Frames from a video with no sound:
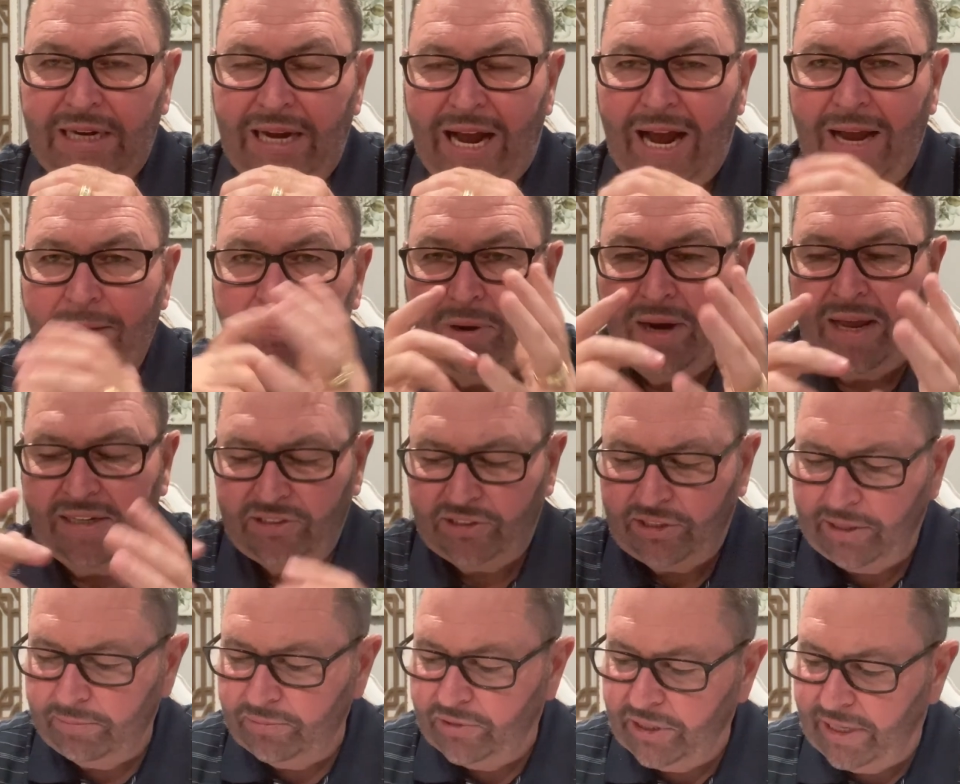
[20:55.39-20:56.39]
I bless
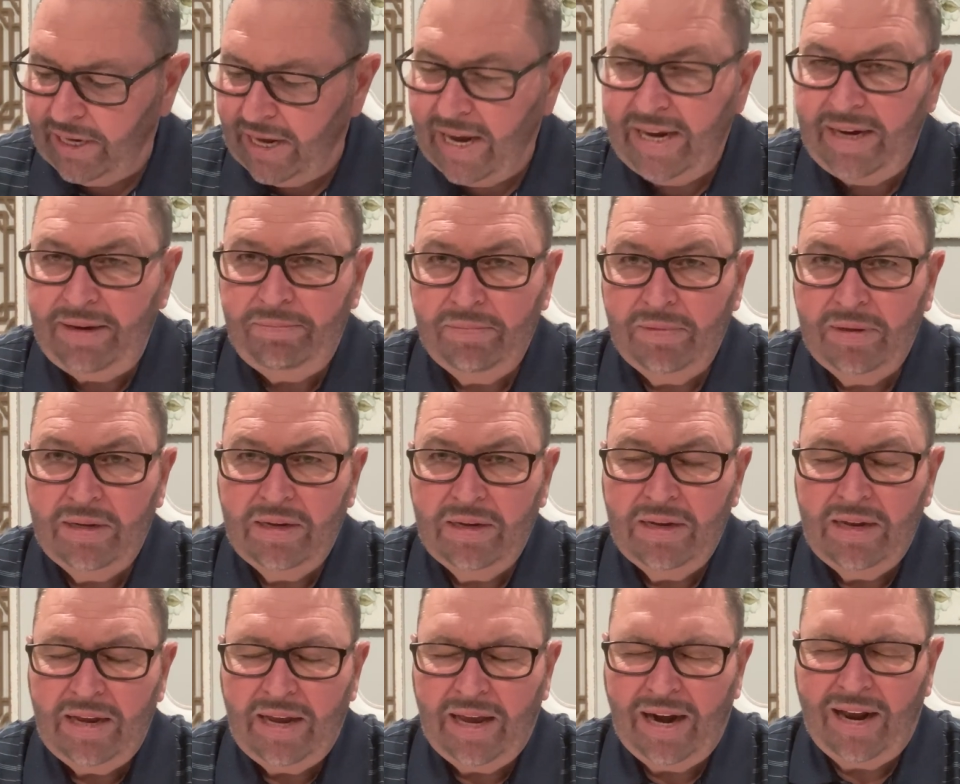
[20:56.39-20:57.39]
them today,
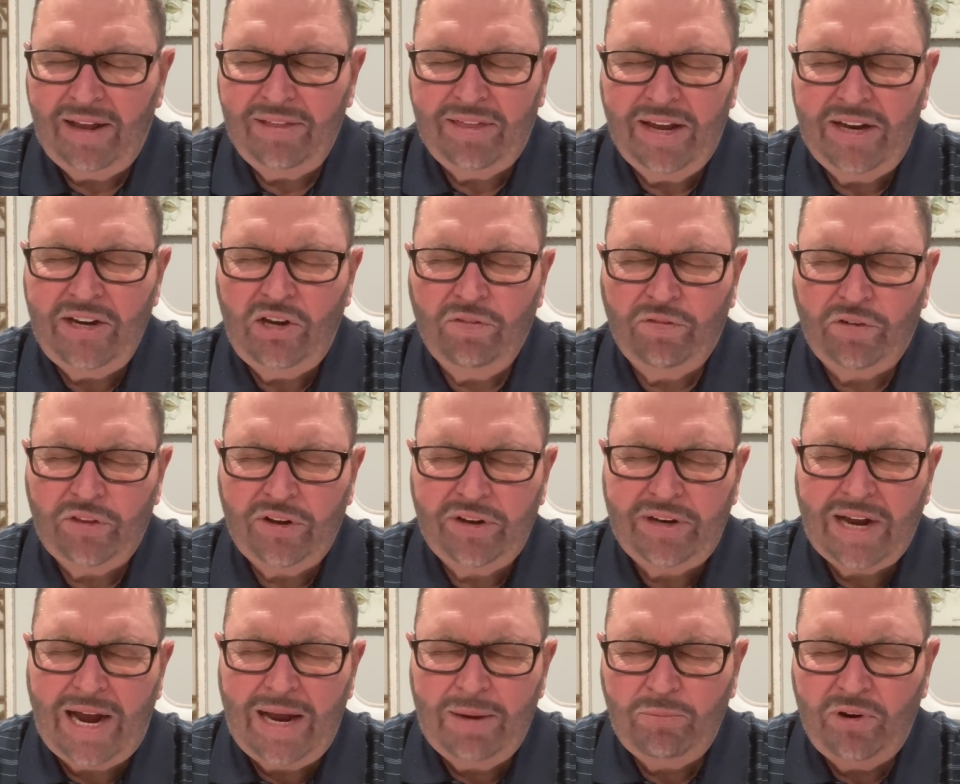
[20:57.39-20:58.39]
and I thank you for the
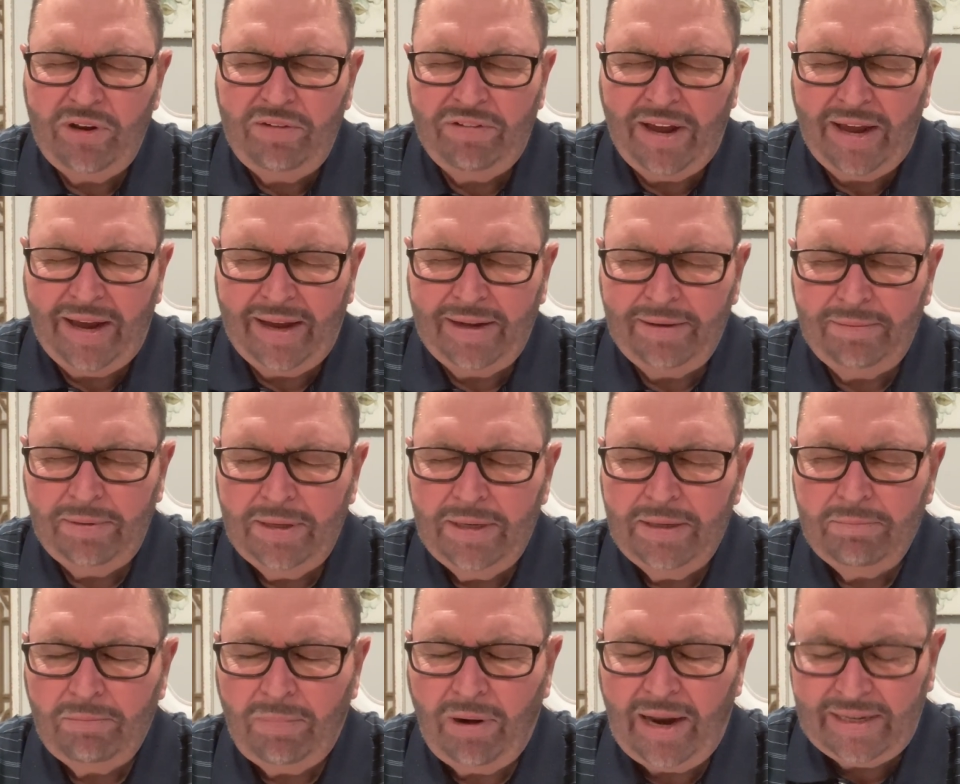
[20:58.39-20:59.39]
time we've had.
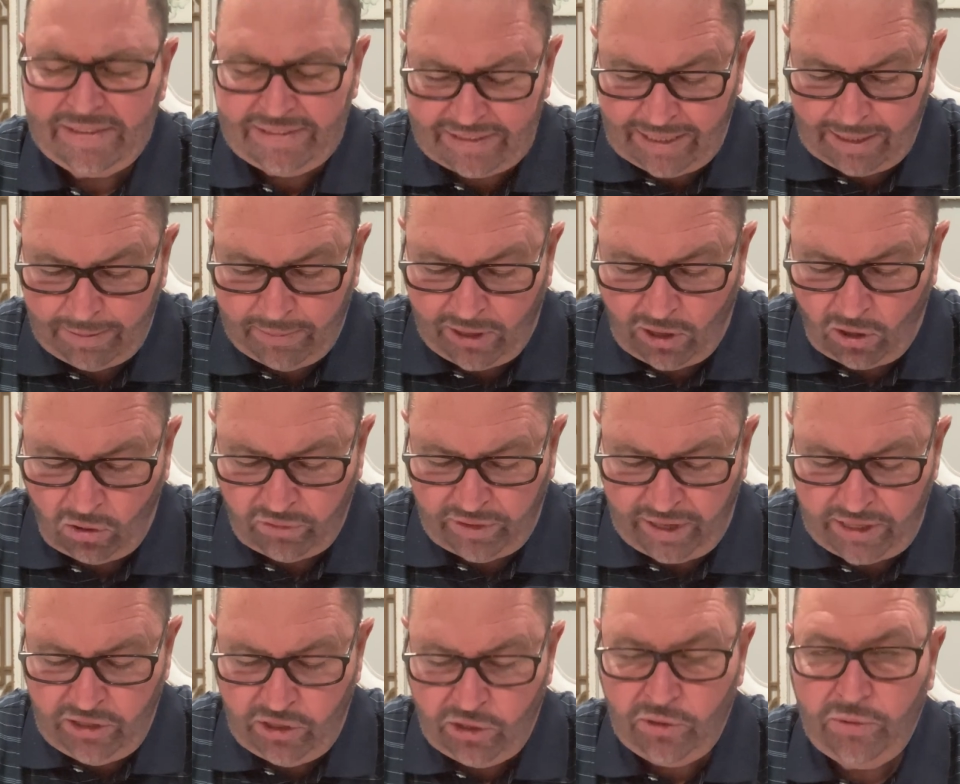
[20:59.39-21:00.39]
Bless them in all
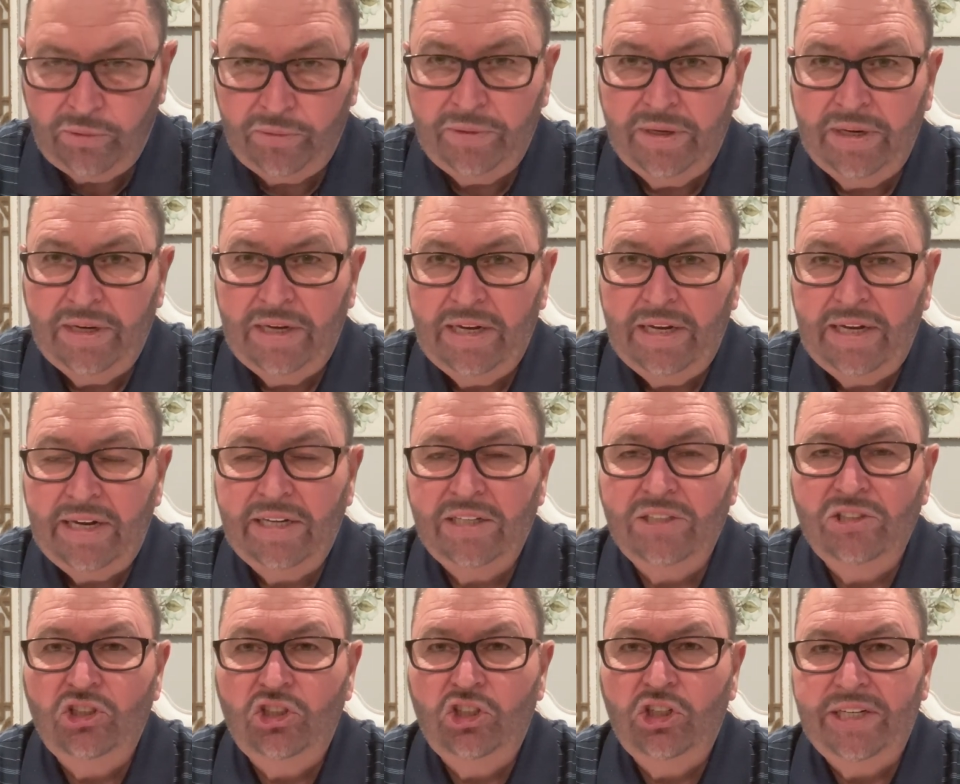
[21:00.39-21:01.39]
they do,
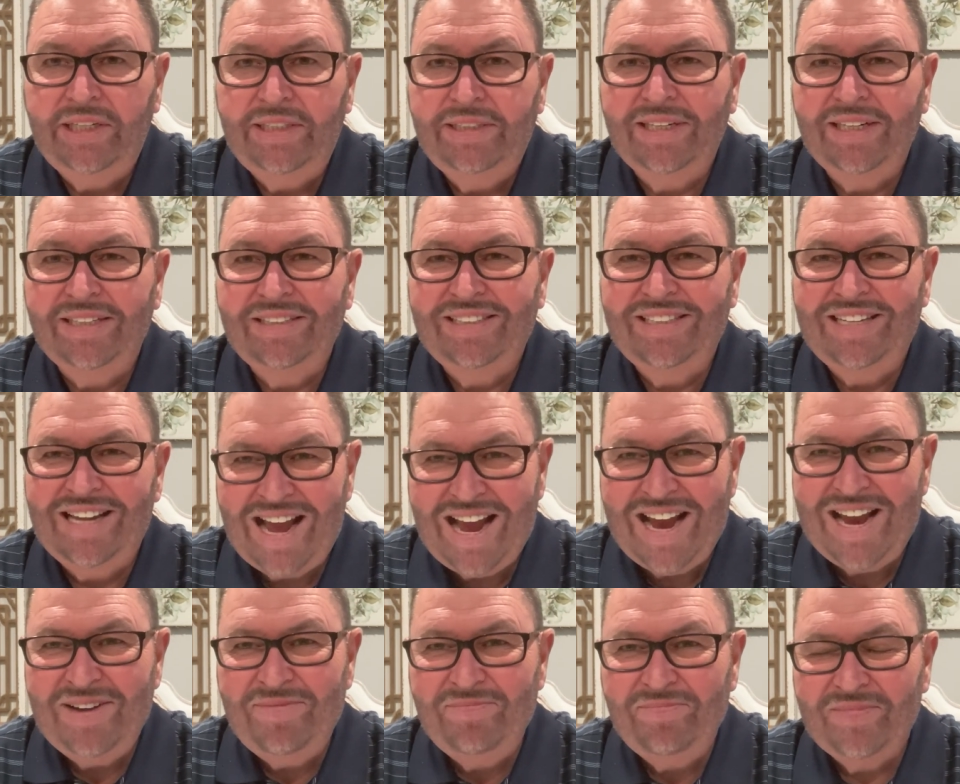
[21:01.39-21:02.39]
in Jesus'
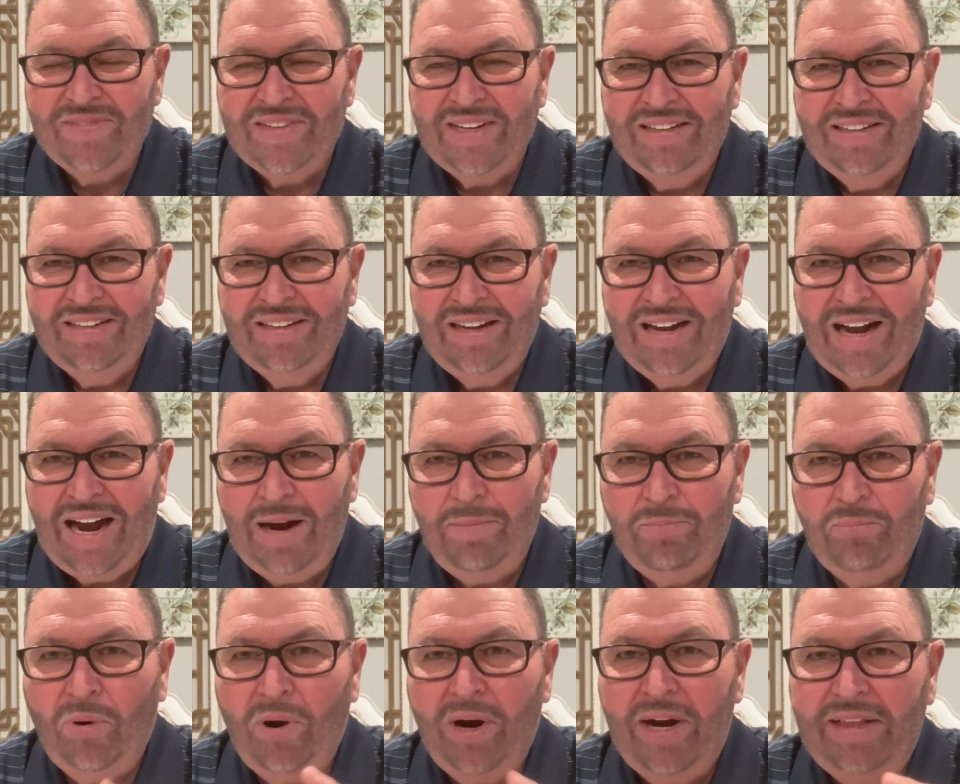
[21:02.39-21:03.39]
name. I
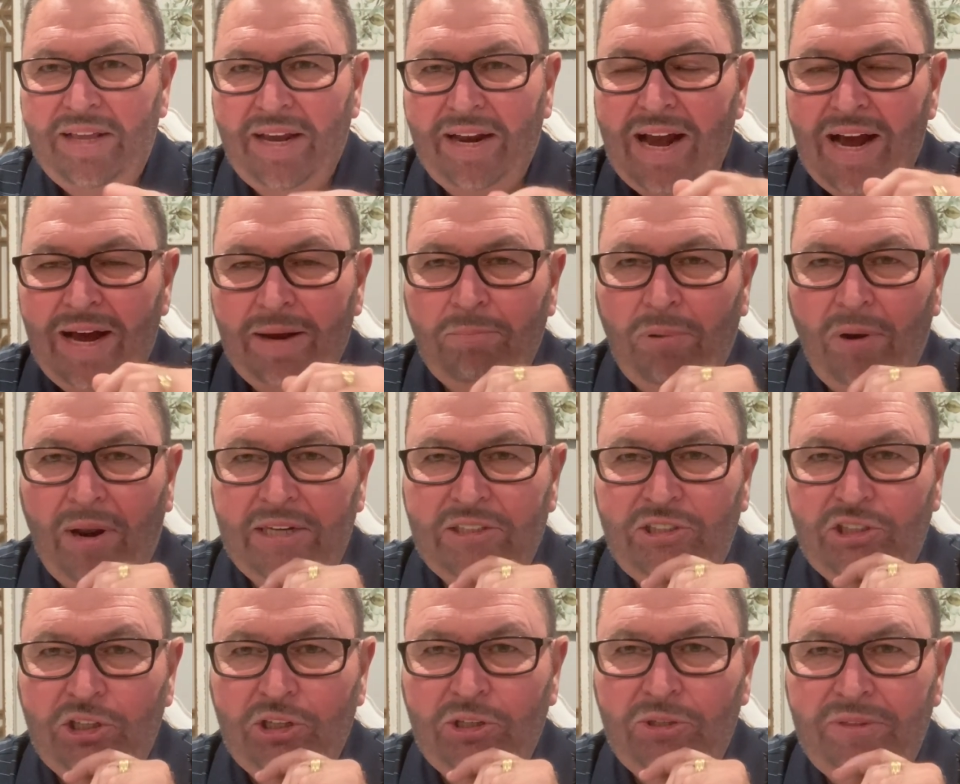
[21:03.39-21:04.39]
pray that God
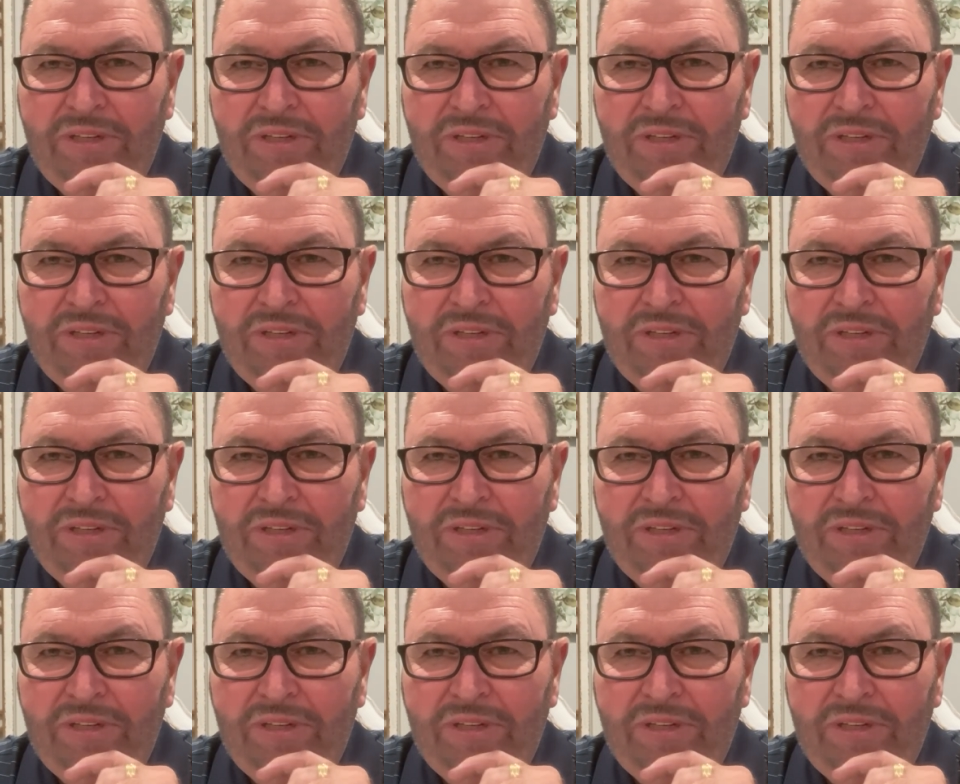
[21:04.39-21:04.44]
bless you